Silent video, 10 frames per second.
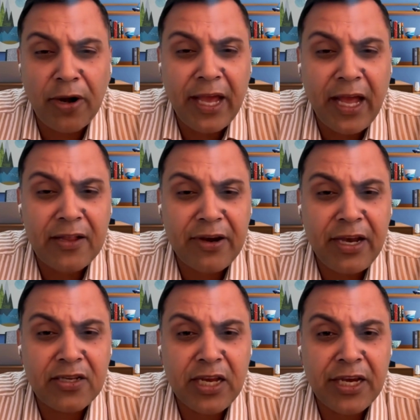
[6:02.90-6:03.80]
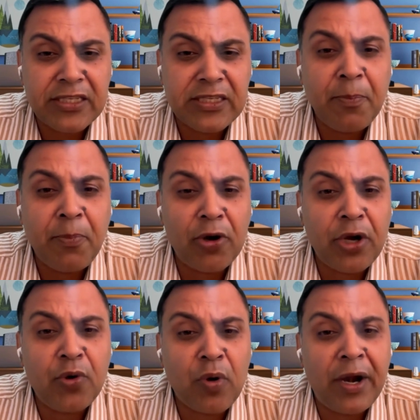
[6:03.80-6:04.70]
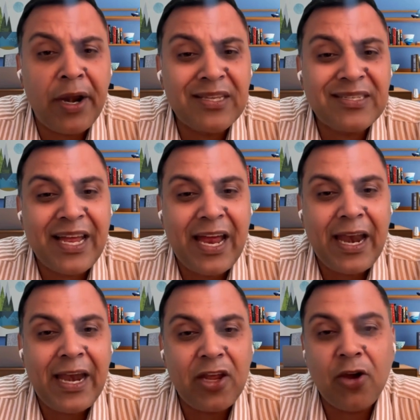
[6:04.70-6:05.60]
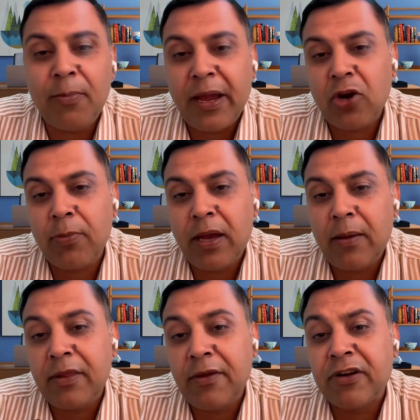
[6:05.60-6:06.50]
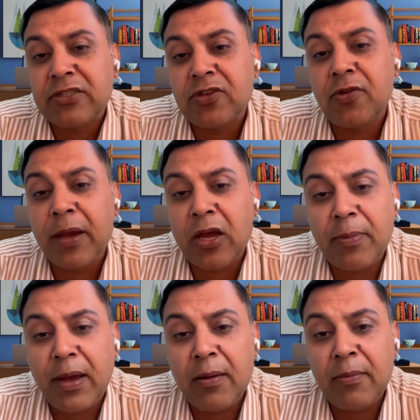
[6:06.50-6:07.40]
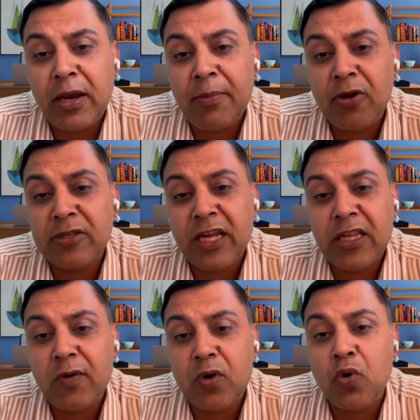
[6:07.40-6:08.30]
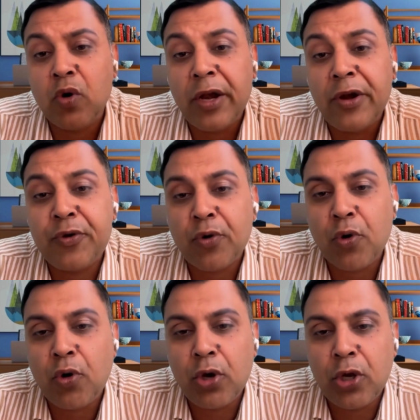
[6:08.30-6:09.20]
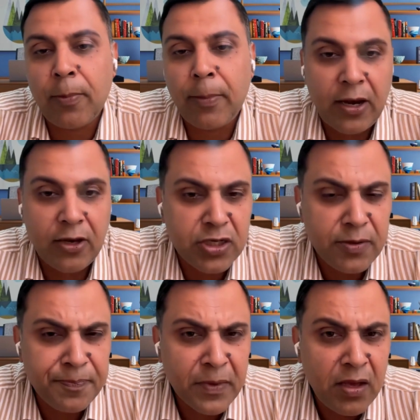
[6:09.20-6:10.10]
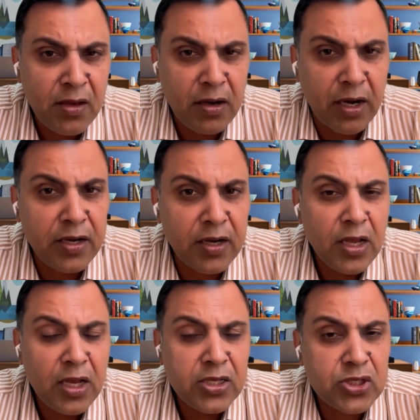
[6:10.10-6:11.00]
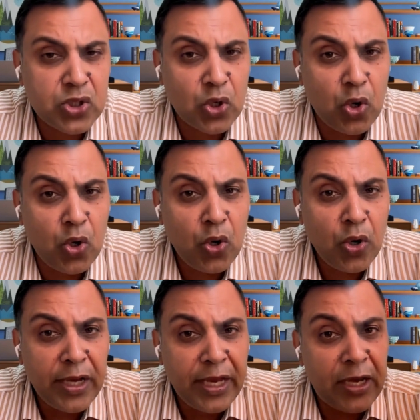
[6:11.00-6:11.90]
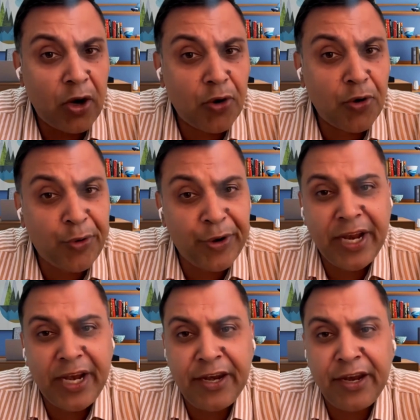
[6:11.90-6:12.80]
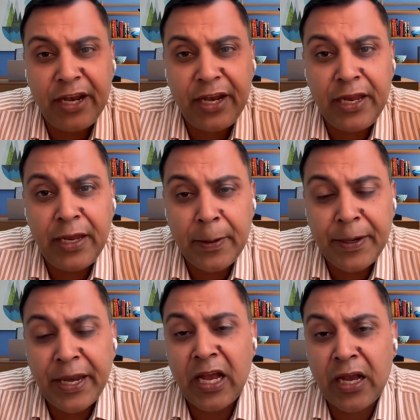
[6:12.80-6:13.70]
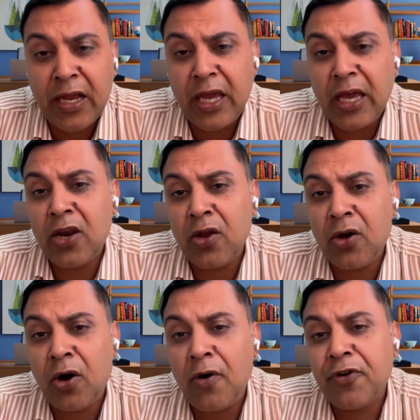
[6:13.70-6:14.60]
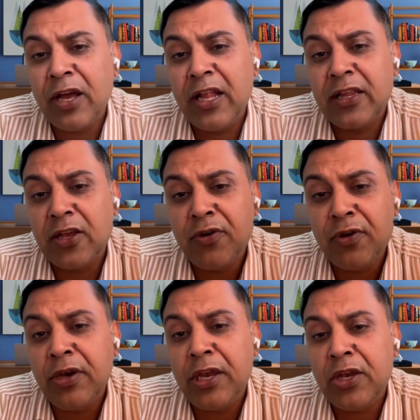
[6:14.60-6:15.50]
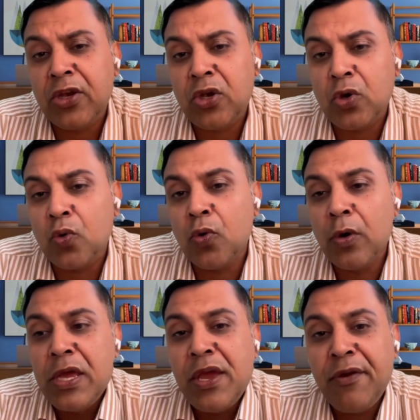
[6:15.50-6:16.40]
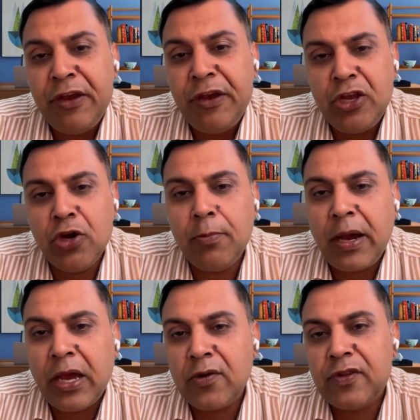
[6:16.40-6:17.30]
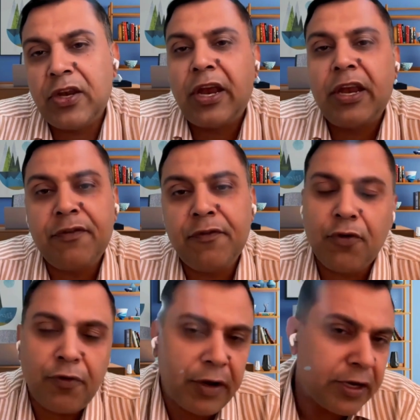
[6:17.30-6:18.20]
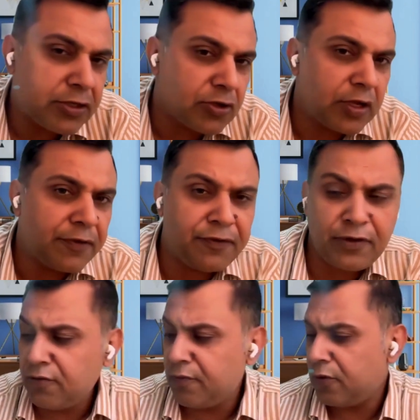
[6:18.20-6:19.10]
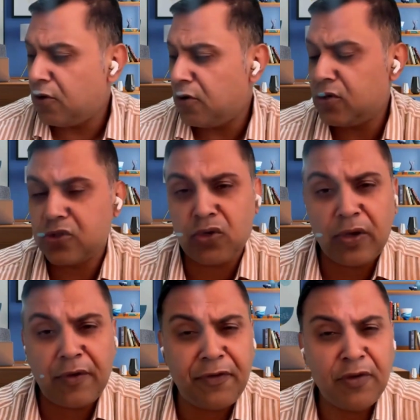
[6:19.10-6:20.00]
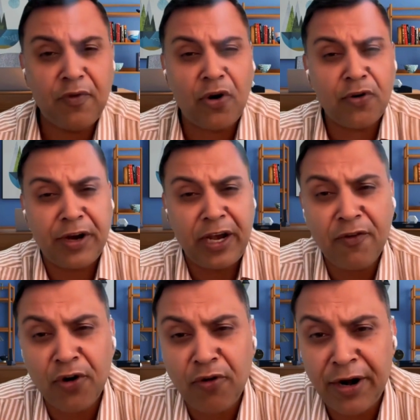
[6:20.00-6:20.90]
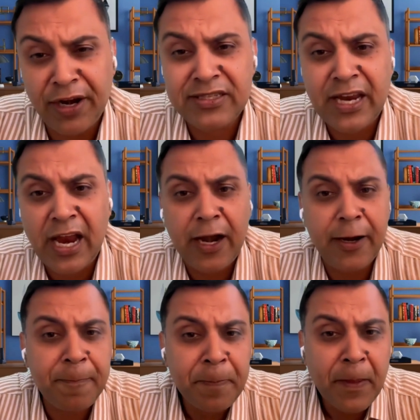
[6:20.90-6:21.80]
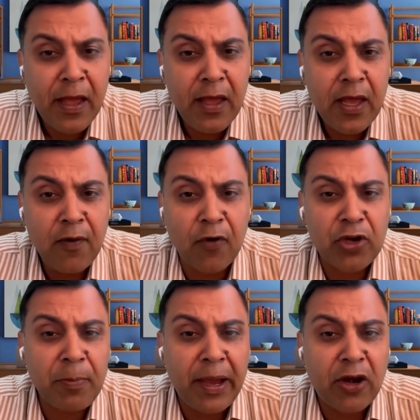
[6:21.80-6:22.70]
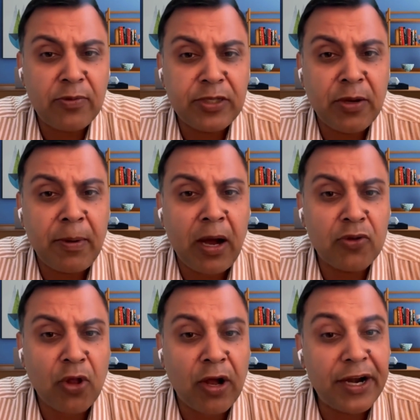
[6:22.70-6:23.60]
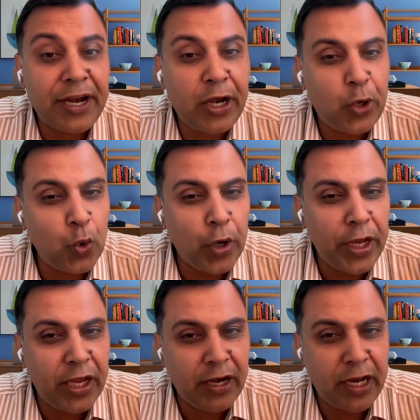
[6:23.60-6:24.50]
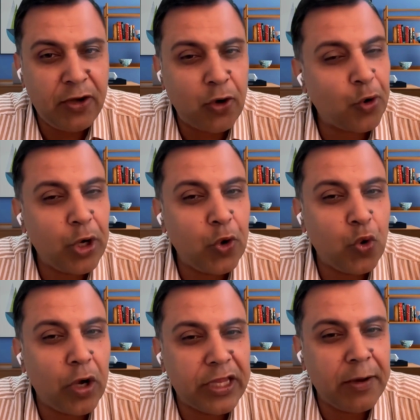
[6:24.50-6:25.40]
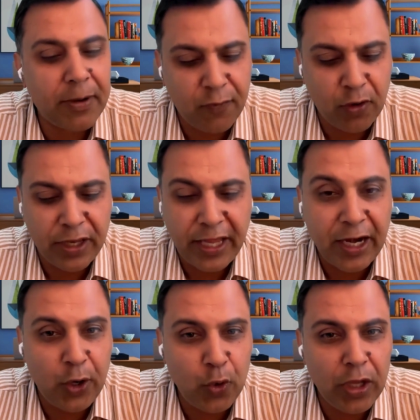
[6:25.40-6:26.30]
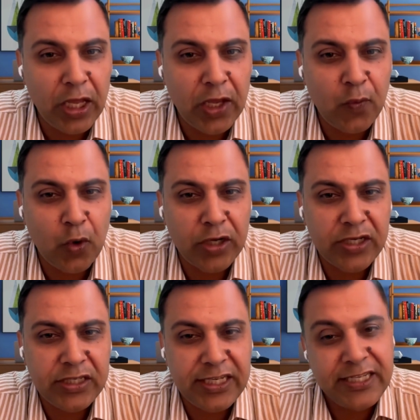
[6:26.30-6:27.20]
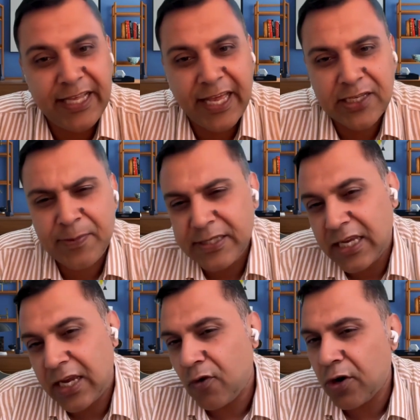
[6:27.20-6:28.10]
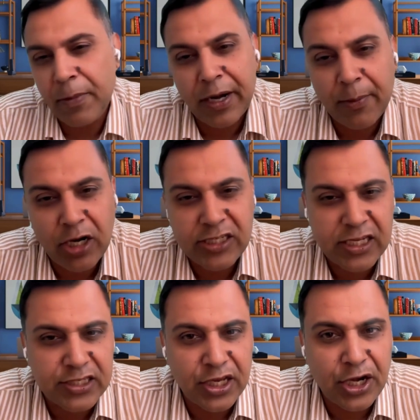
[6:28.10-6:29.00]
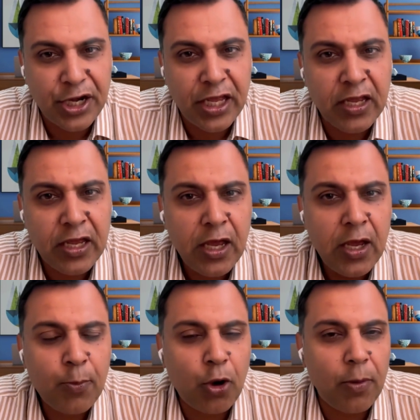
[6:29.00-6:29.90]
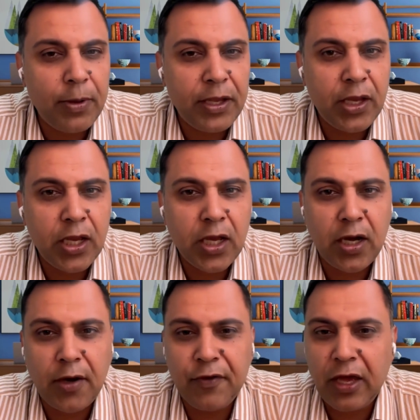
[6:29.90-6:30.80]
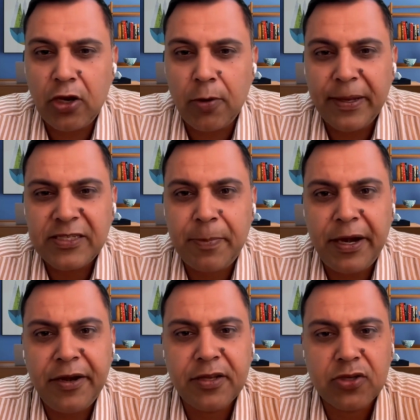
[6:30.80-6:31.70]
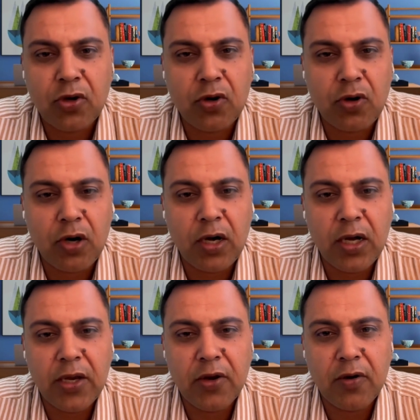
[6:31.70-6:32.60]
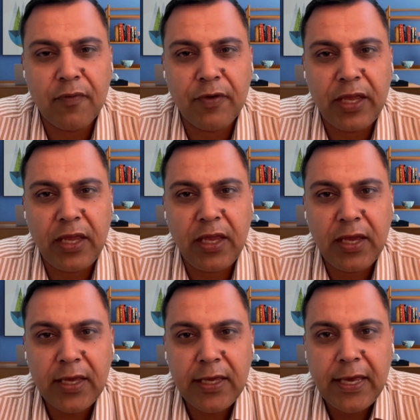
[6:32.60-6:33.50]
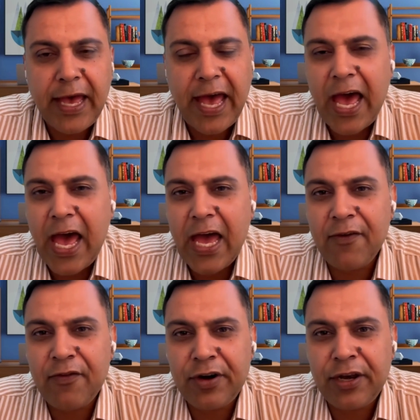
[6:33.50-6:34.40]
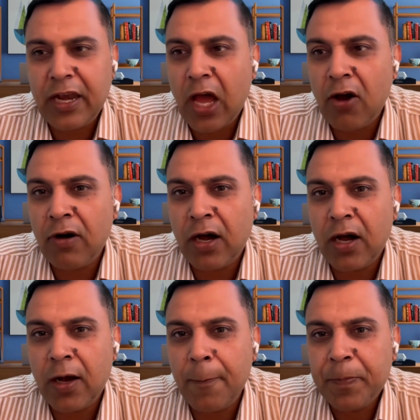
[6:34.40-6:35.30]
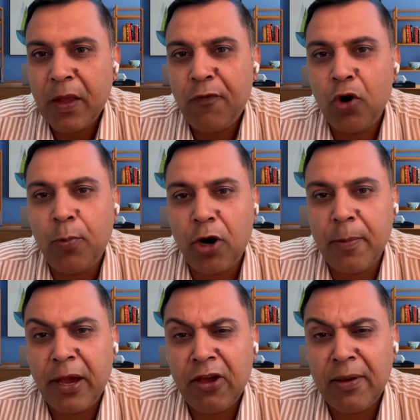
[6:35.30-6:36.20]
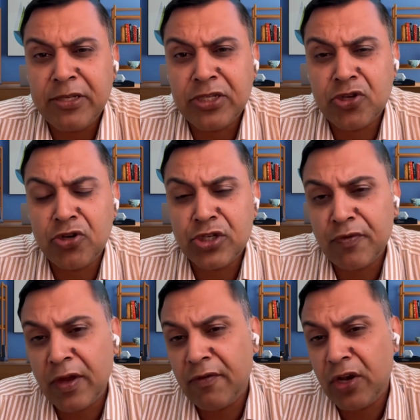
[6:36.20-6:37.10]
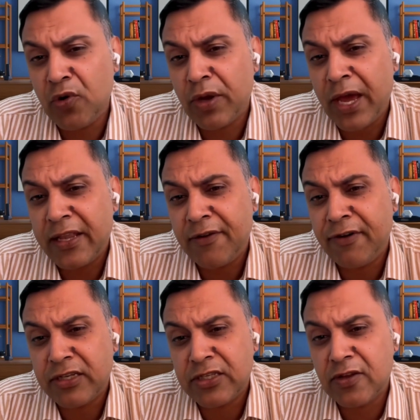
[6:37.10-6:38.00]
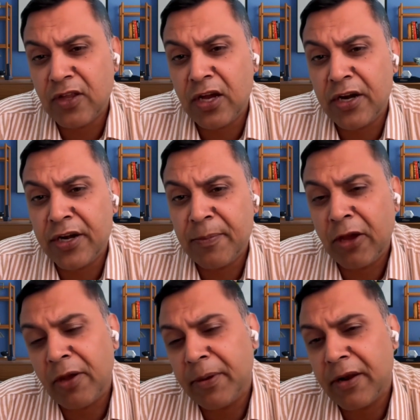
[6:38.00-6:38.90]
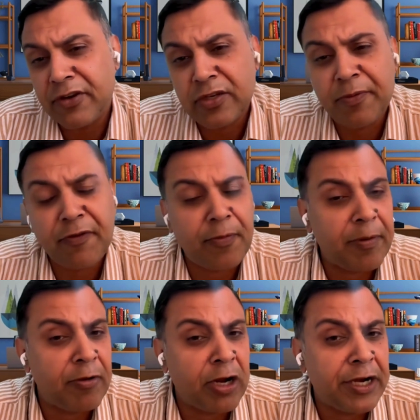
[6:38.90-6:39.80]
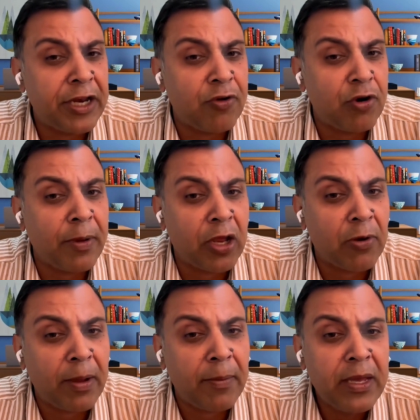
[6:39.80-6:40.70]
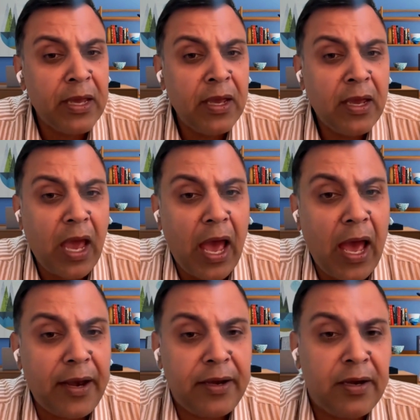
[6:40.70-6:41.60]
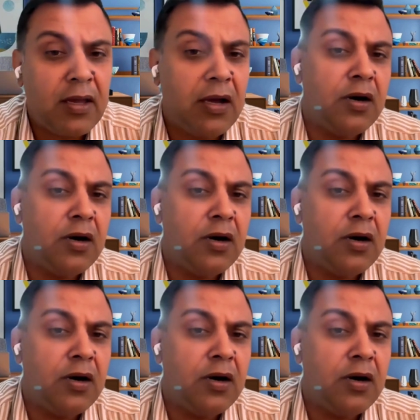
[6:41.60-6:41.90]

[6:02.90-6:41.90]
body health, right? It is important to understand your microbiome, the functions of microbiome, right? Because they are the one who control your biology, right? So, in order to really, really take care of your health, you need to feed your microbes the right food, right? So if you want really want to understand what your microbes in your mouth or gut are doing, right? Not only who are there, but what they are doing, what genes they are expressing, what metabolites they are secreting. Probably we are your best bet. So, we have now a full body biochemistry solution where we look at the functions of the gut, biochemical functions of the gut and every microbiome, and